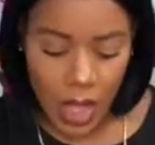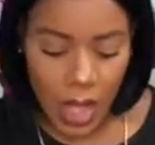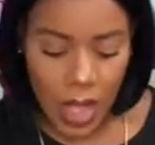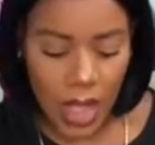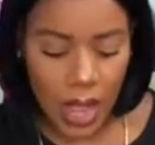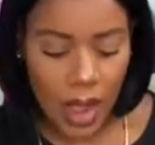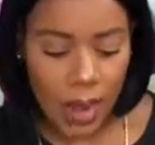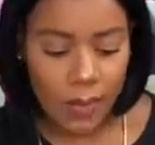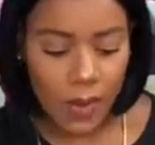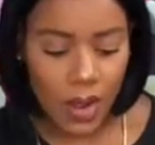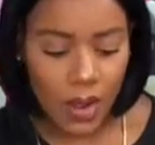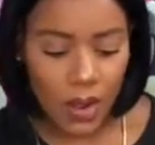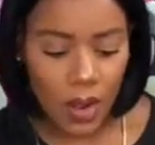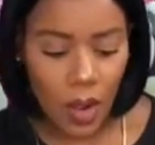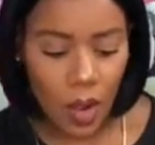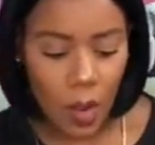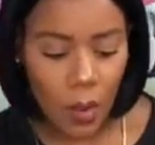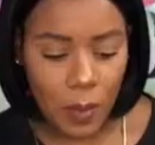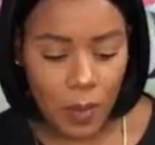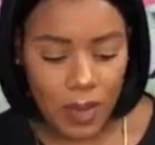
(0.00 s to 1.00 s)
And I'm going to
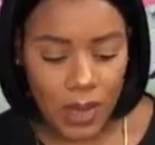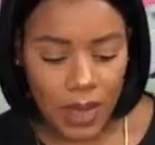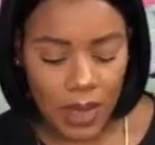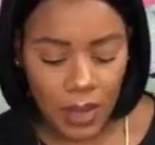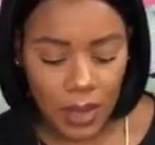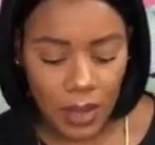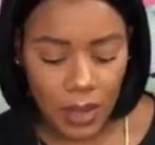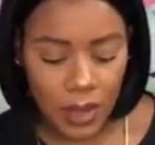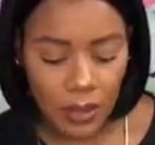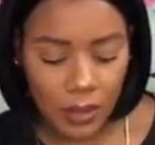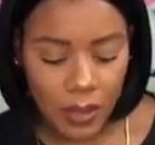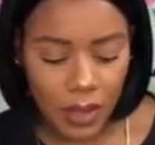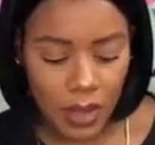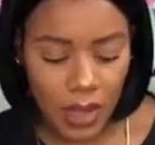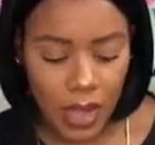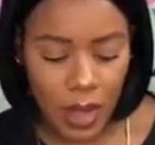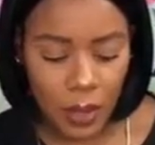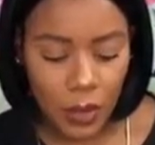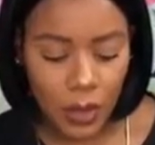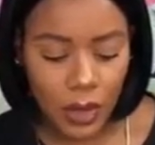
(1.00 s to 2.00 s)
open it up
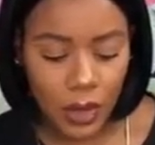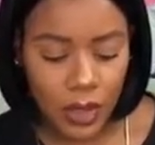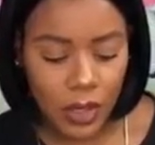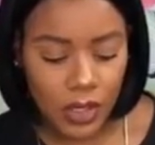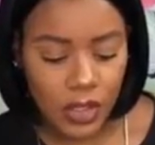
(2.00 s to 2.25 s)
and we're going